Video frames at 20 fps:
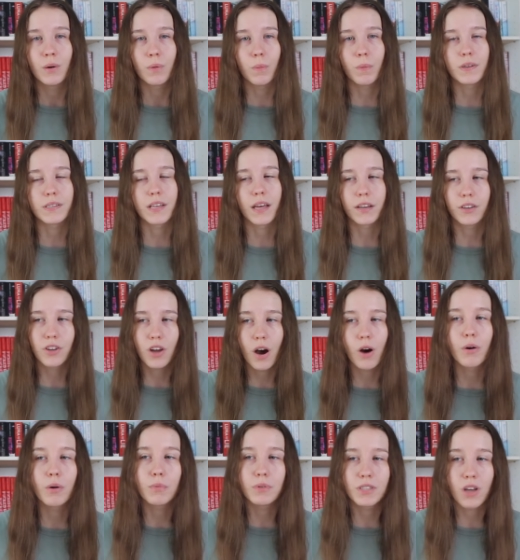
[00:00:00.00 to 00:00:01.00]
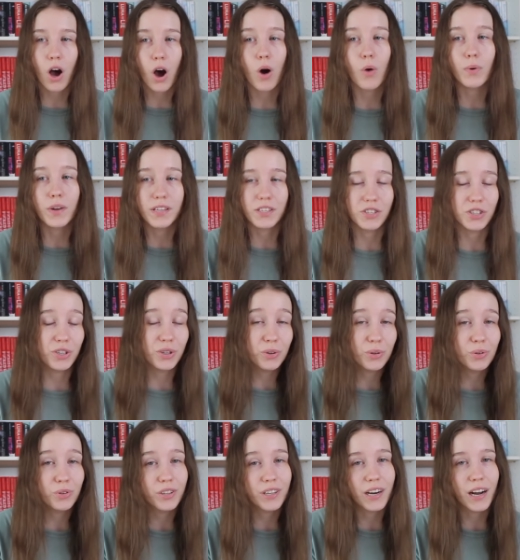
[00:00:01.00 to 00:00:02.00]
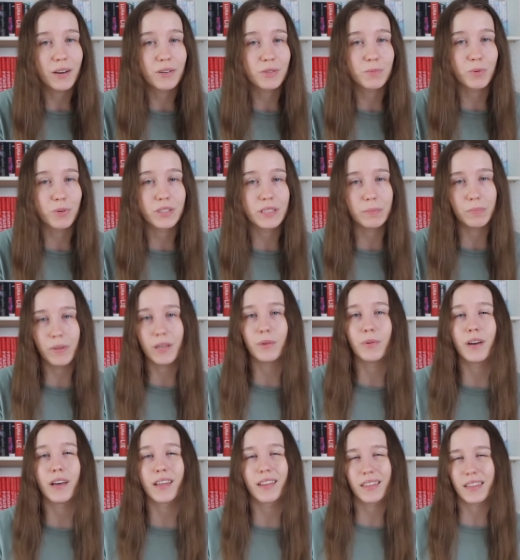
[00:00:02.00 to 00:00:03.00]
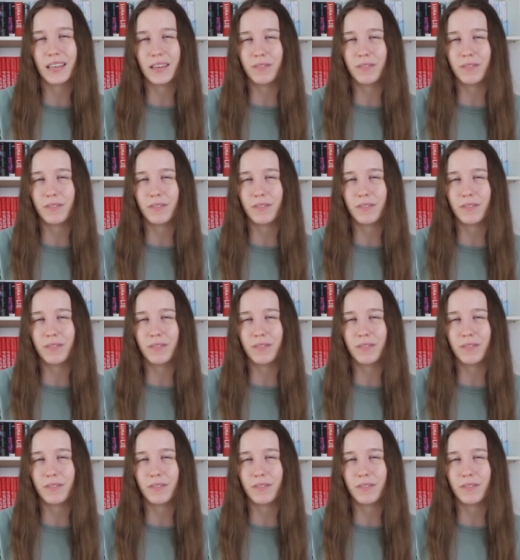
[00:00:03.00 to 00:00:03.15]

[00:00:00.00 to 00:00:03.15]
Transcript: was like, no, it was always you that I was supposed to be with.